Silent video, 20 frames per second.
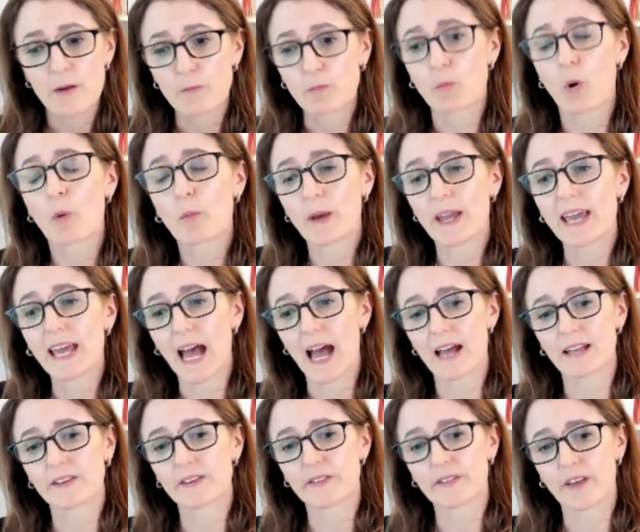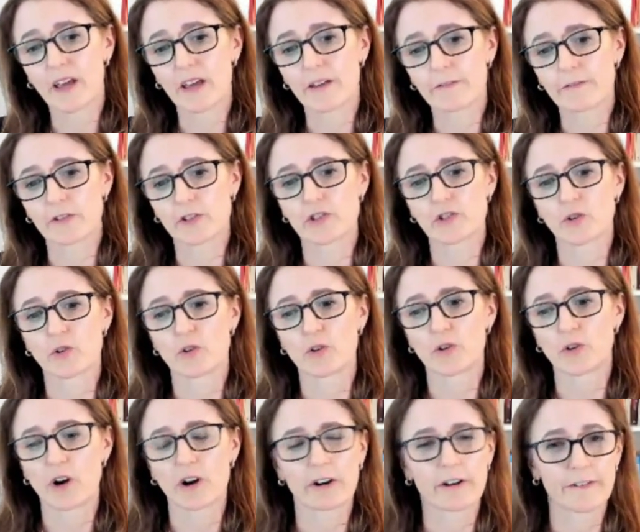What we can say for
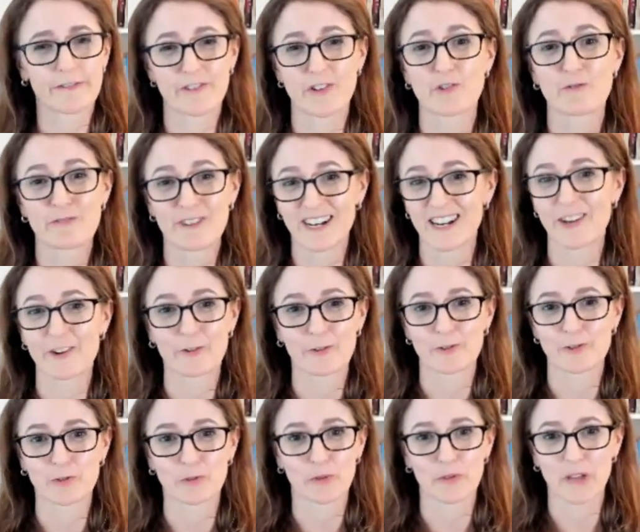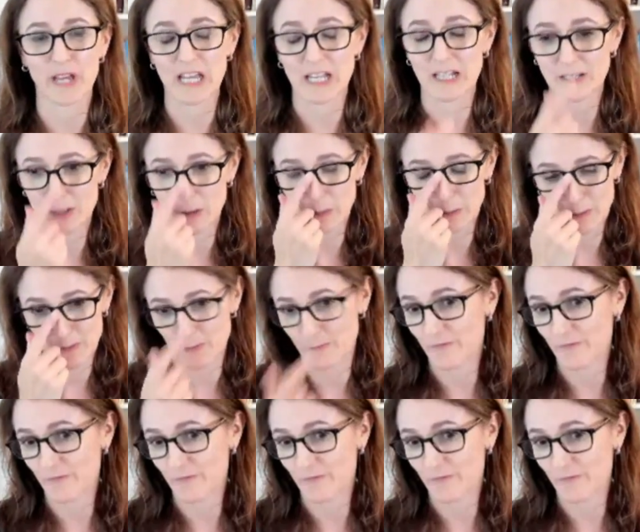sure are a few really crucial things.